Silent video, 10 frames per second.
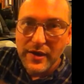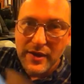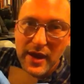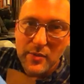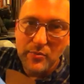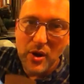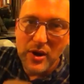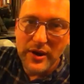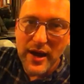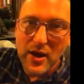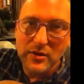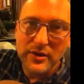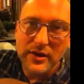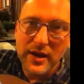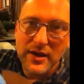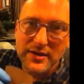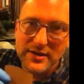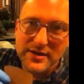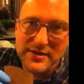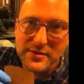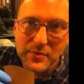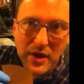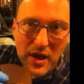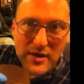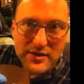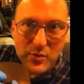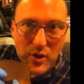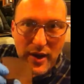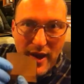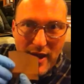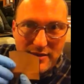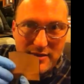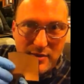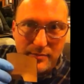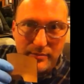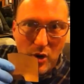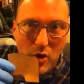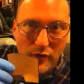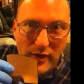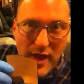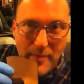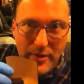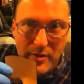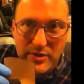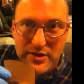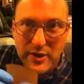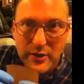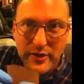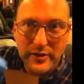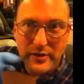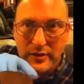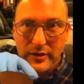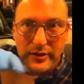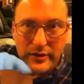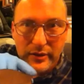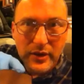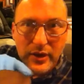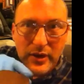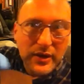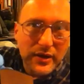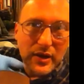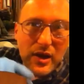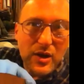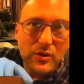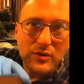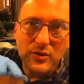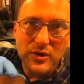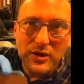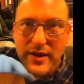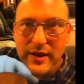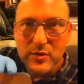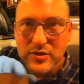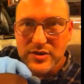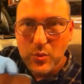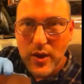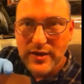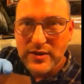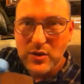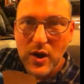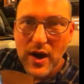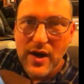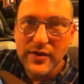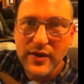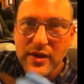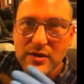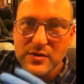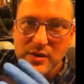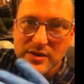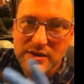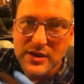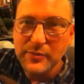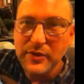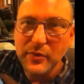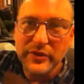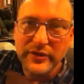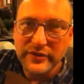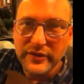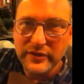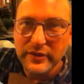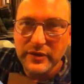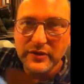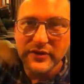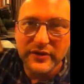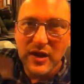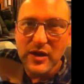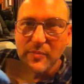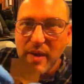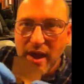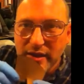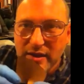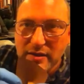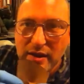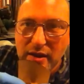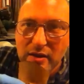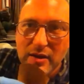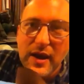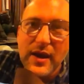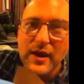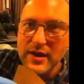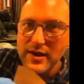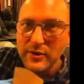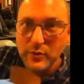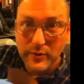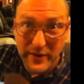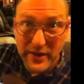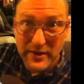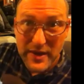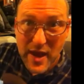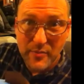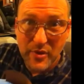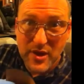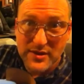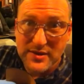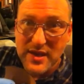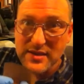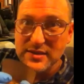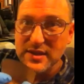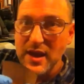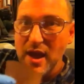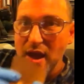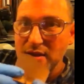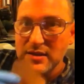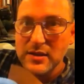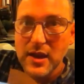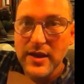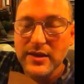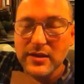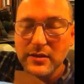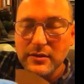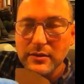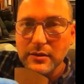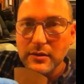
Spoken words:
And then I brought it out and I did some cuts where I had some overlapping material. Oh, it looked like it was way too high there, so I snipped it with the scissors, stuck it back in there, and repeated that process until I could